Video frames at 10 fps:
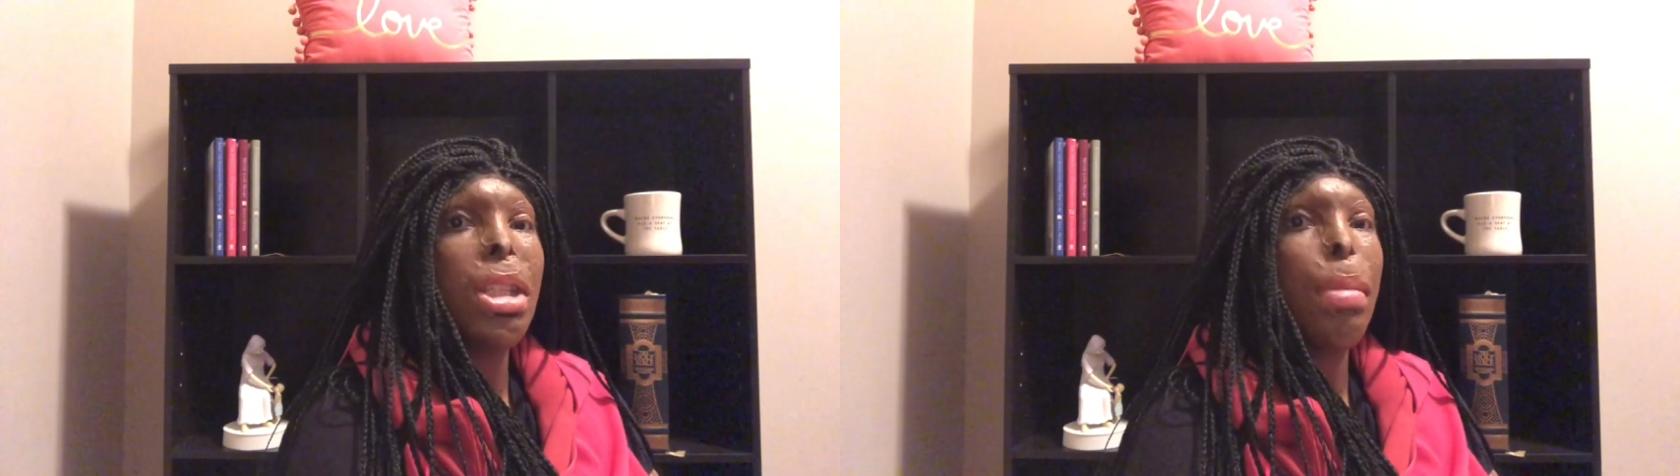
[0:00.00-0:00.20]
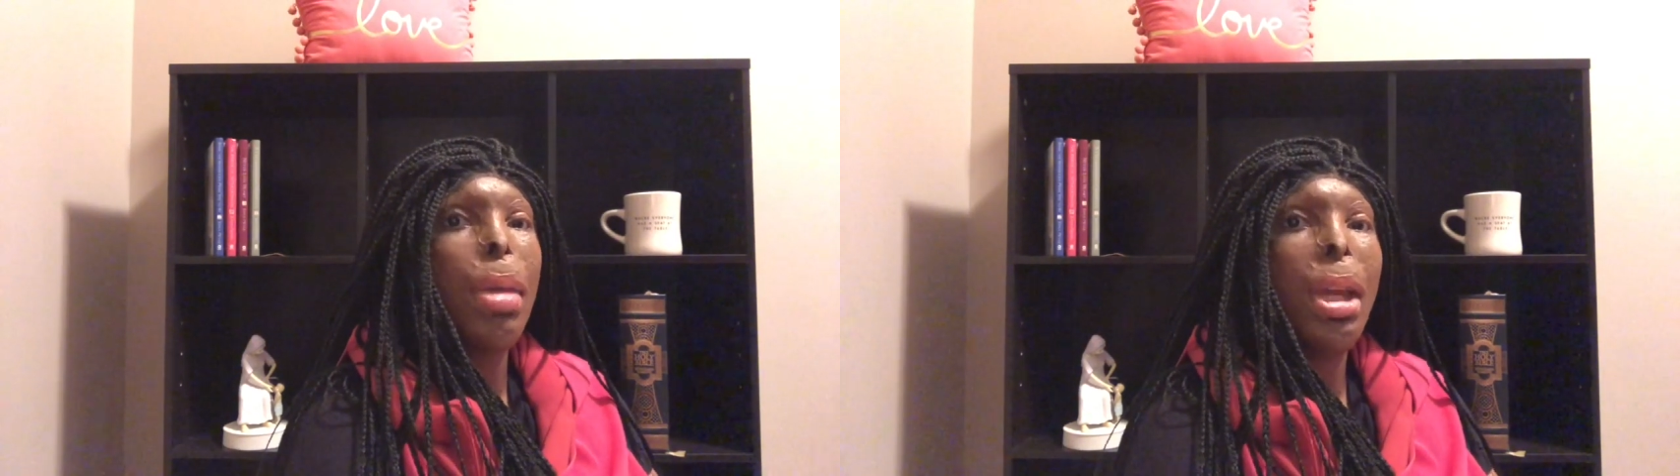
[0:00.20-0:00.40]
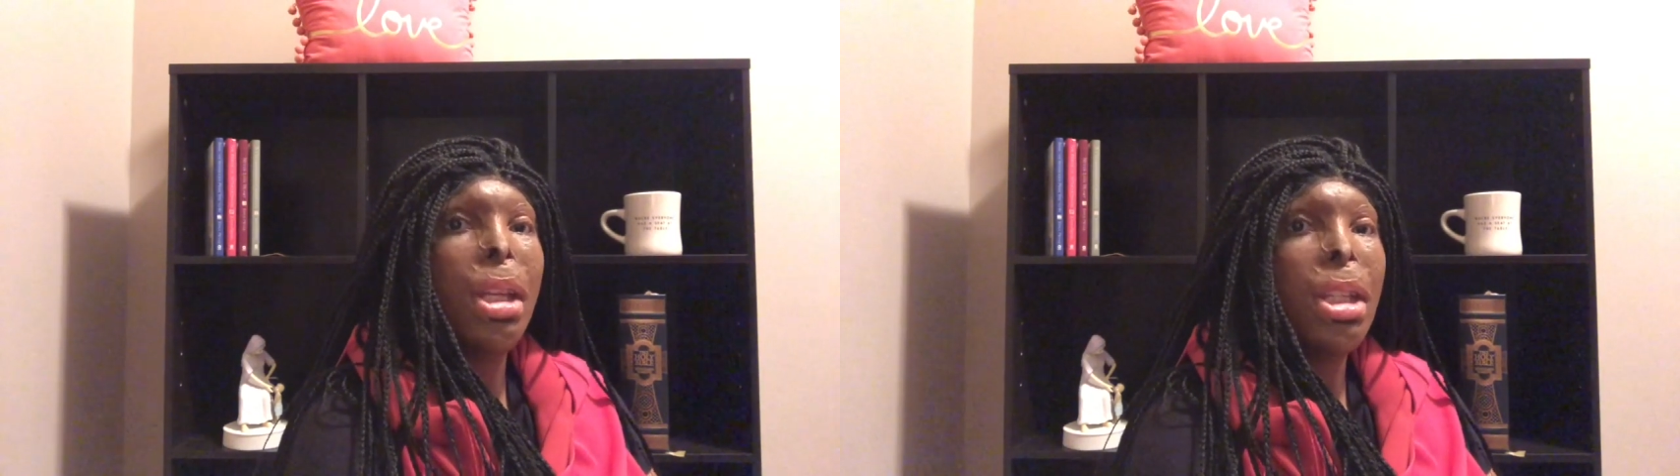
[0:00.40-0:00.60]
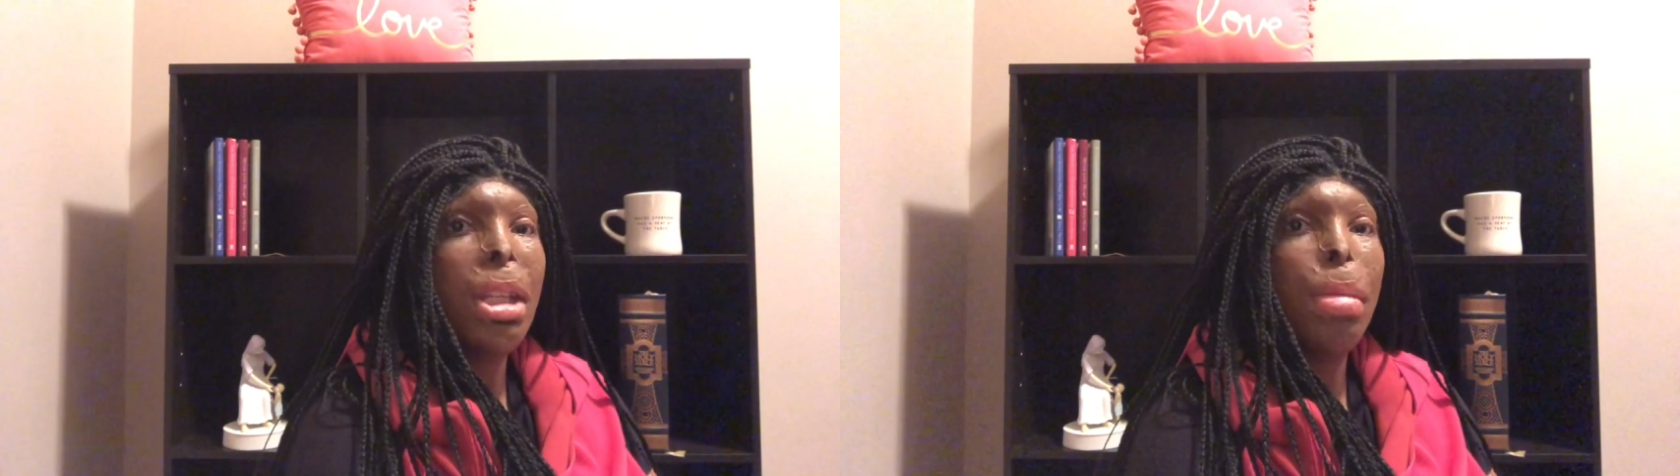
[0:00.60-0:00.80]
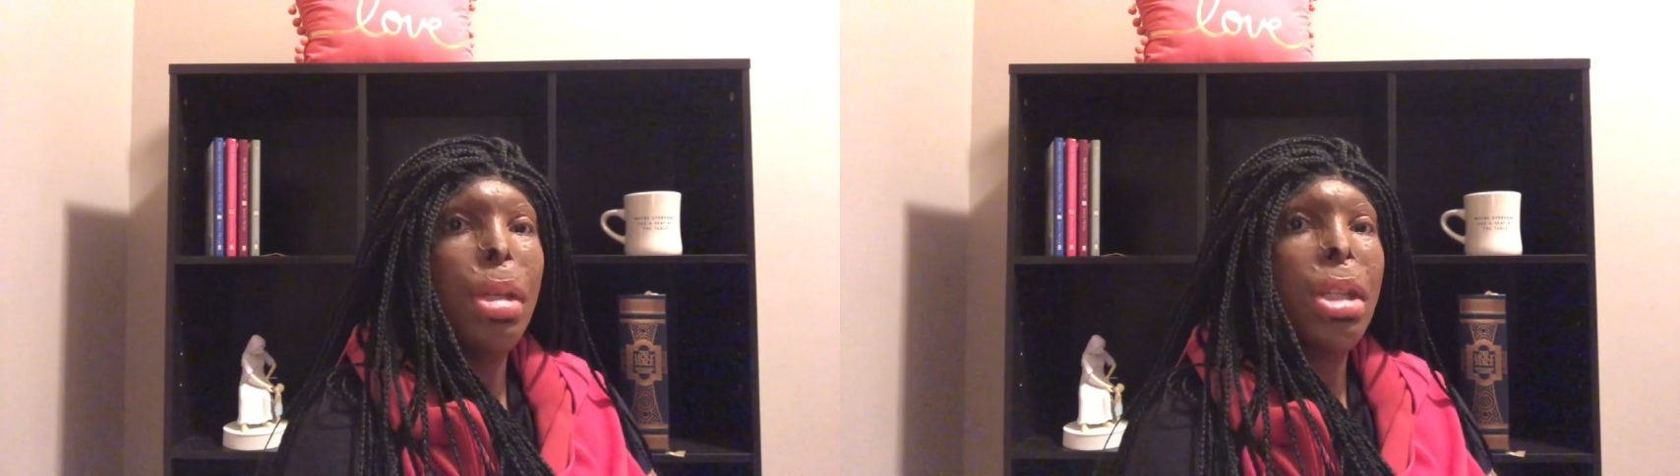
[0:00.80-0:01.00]
and
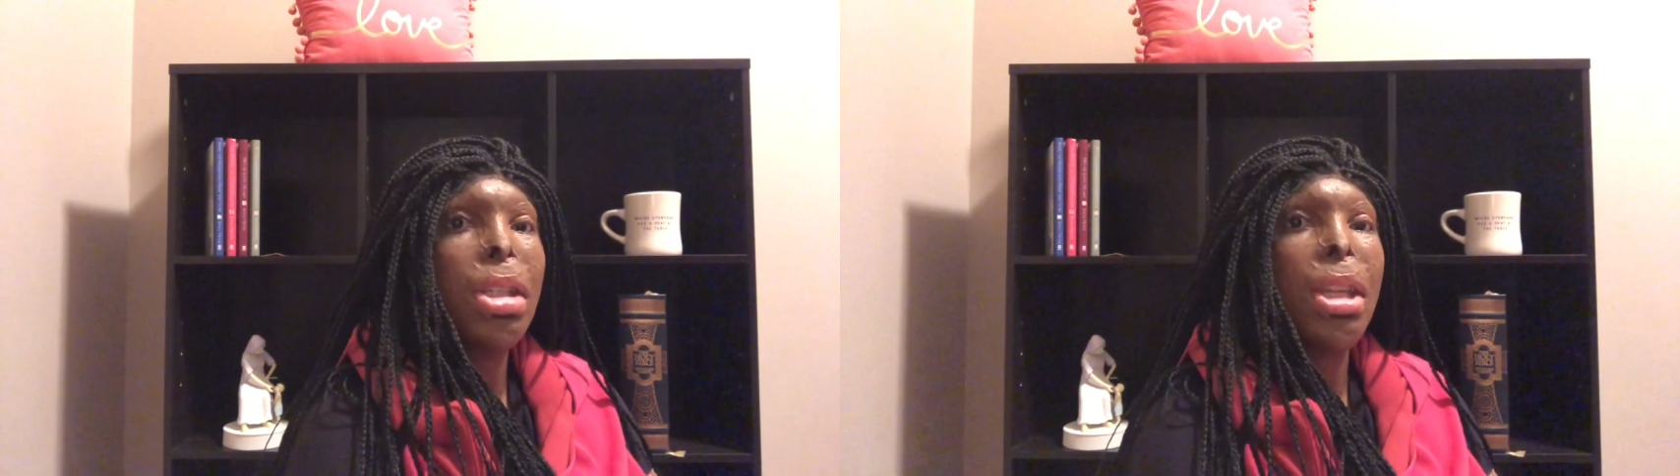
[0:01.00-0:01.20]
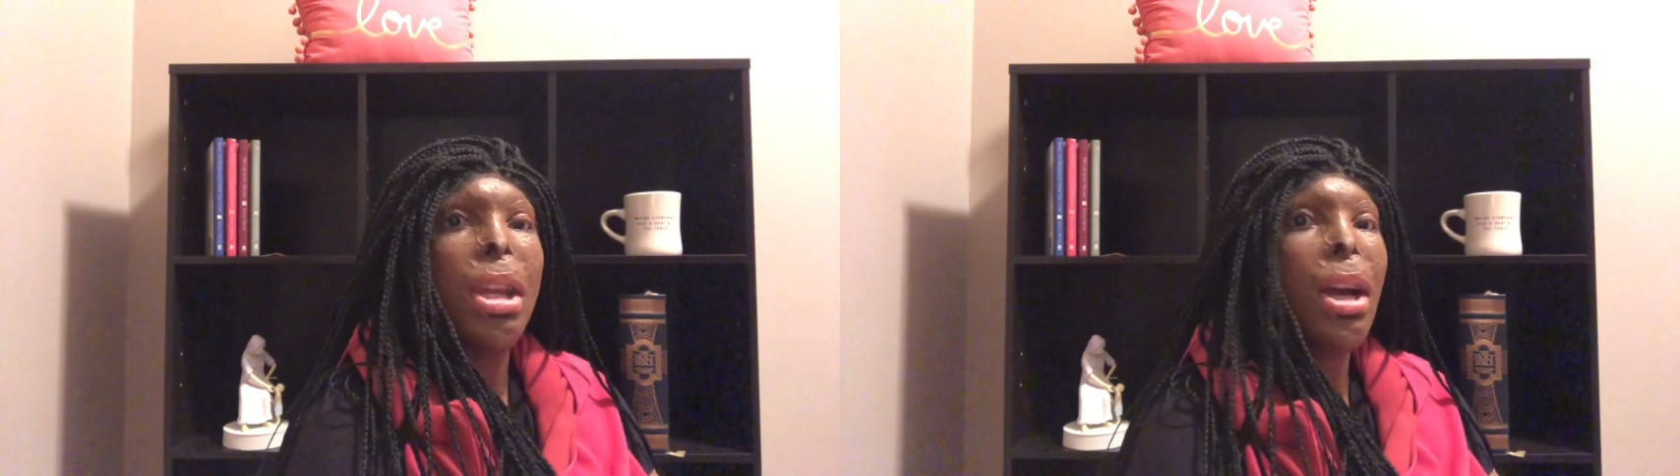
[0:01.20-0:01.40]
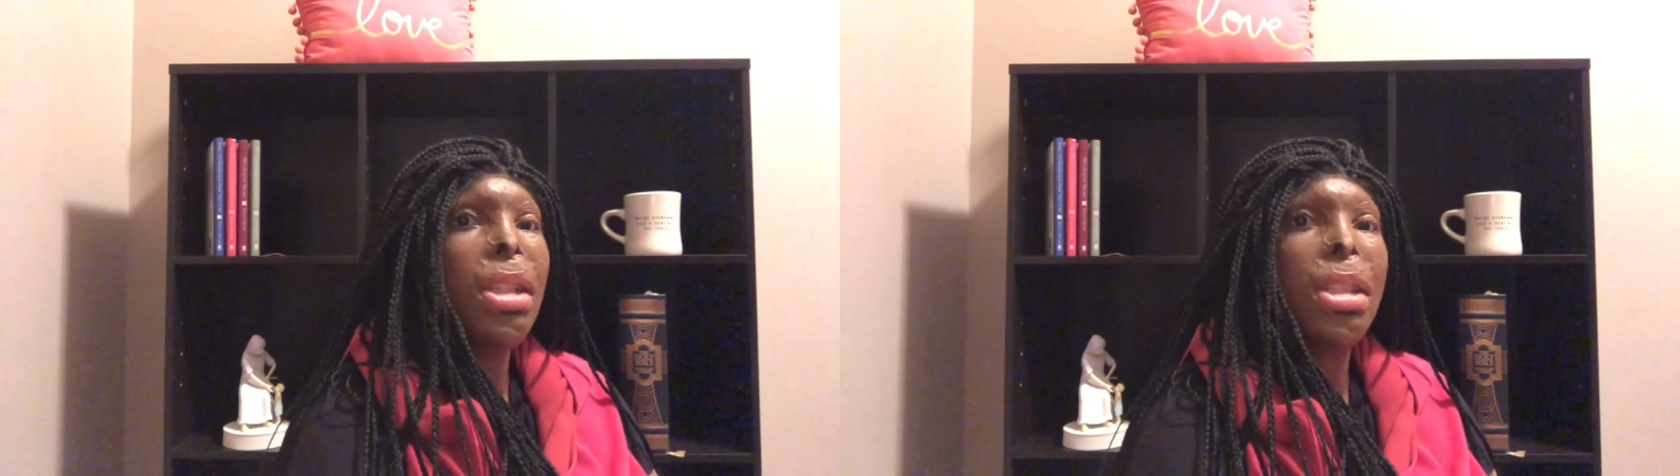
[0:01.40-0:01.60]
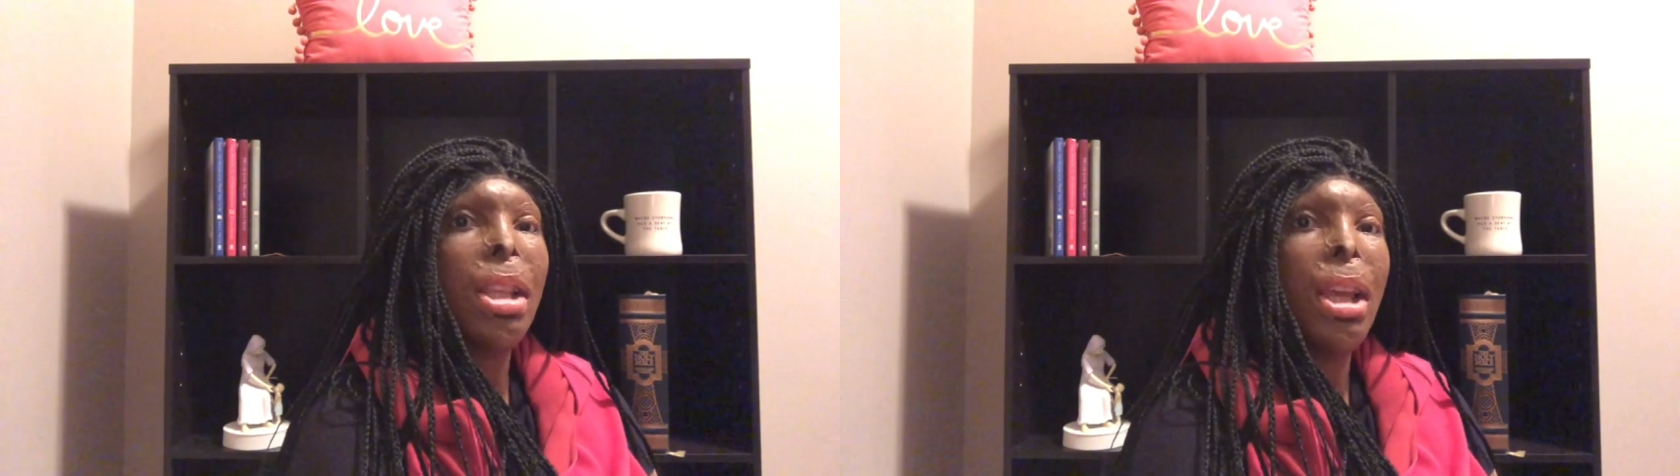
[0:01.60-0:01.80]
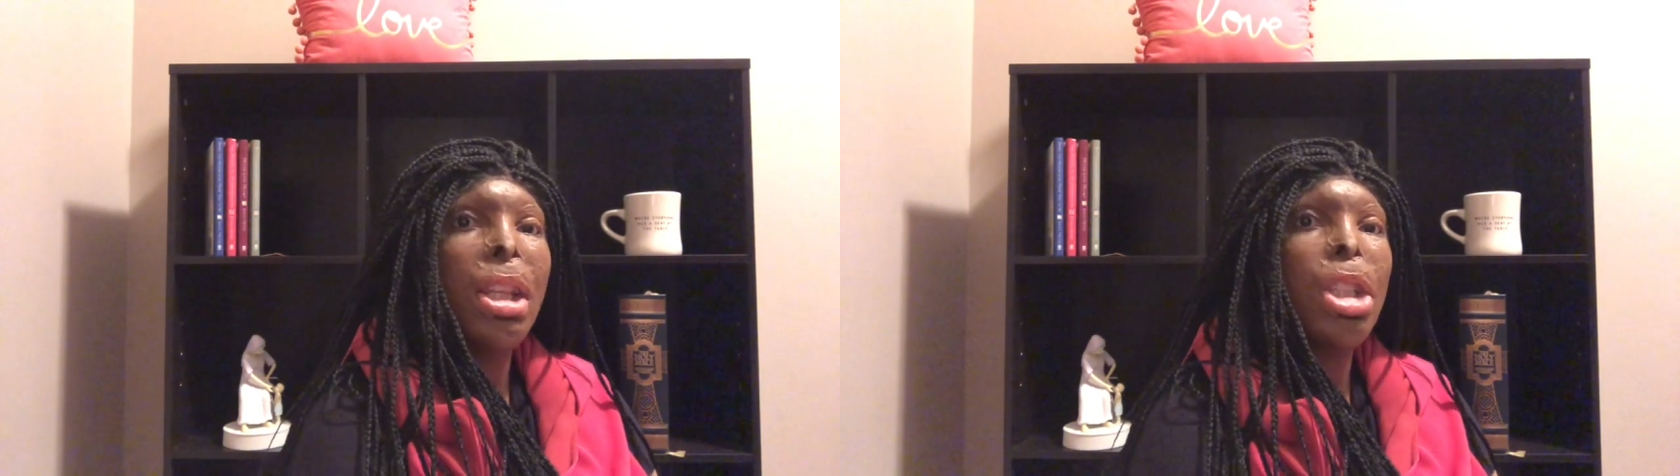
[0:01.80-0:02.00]
pandemics and
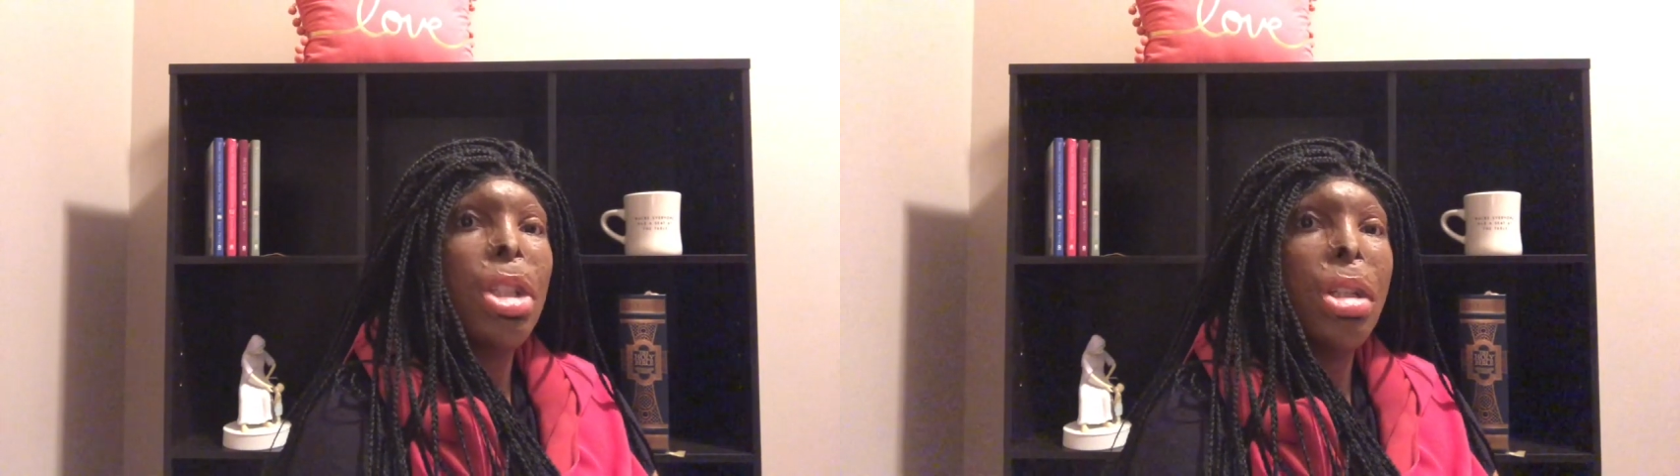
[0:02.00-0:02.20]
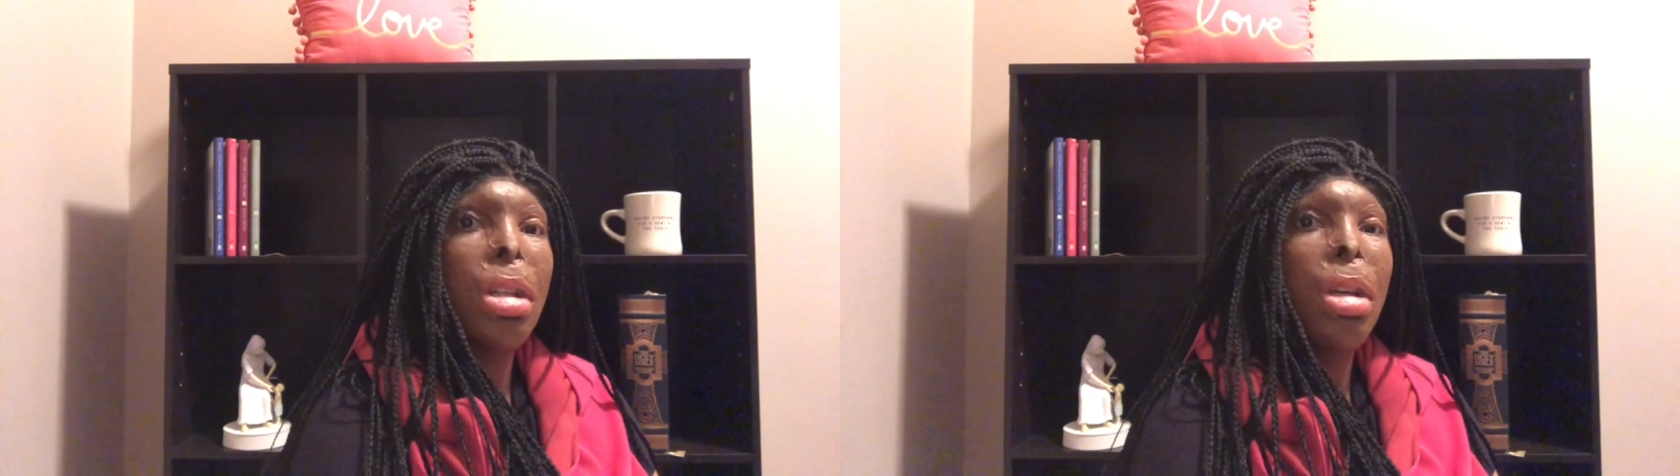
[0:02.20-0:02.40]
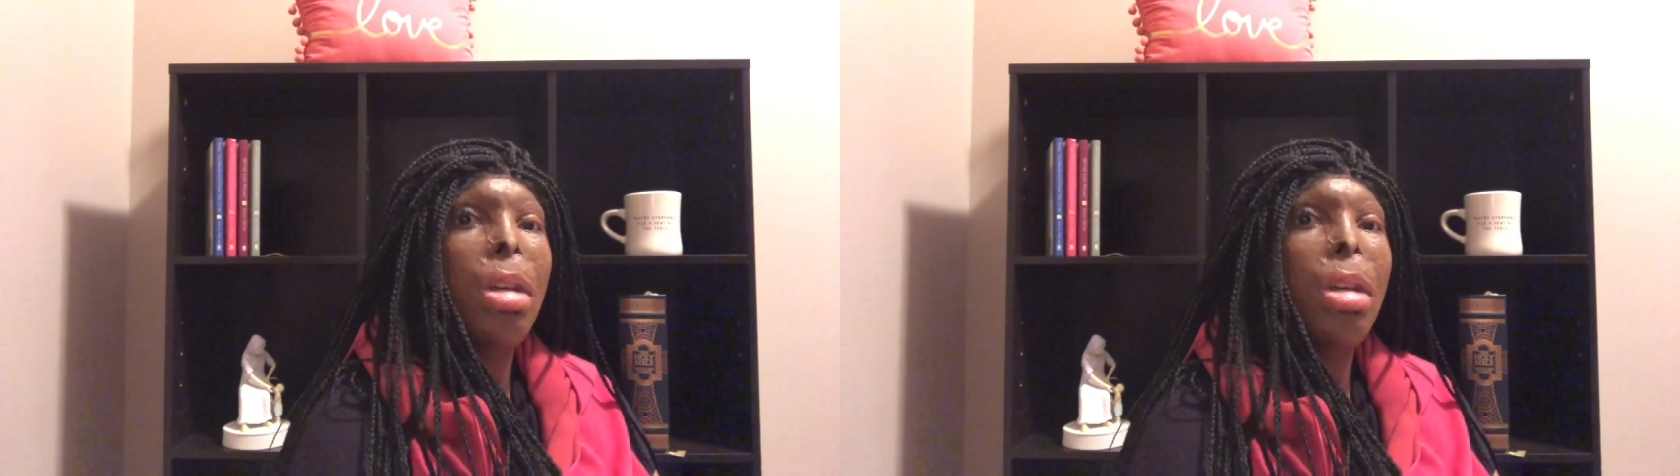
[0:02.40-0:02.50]
isolation